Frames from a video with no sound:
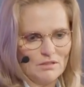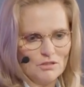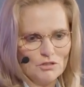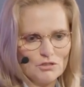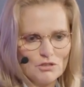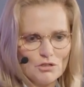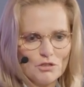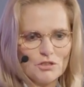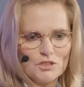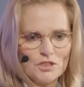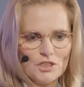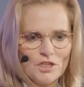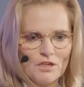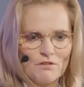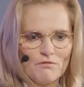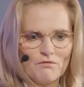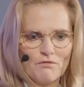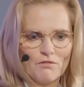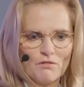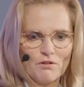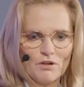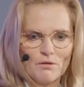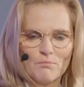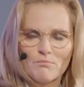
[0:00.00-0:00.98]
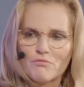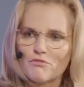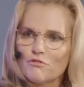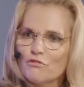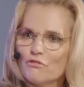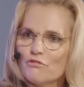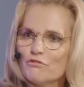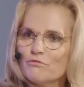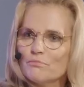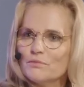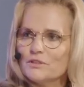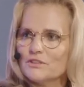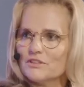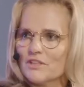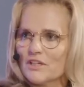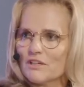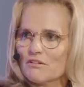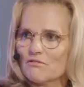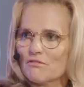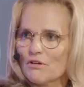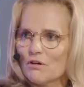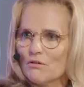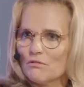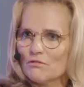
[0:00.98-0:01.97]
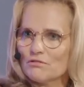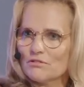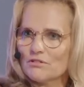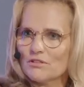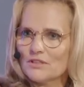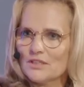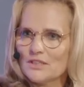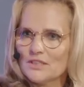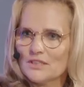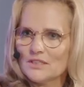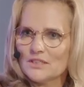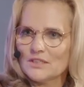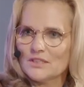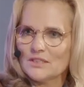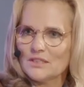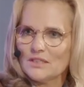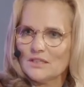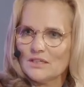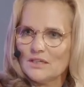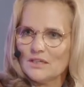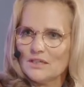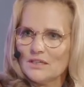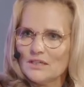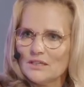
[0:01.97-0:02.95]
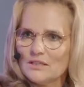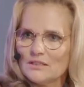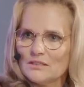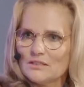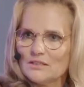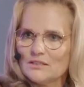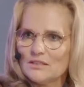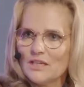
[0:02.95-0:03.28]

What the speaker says: searching for improvement and growth. And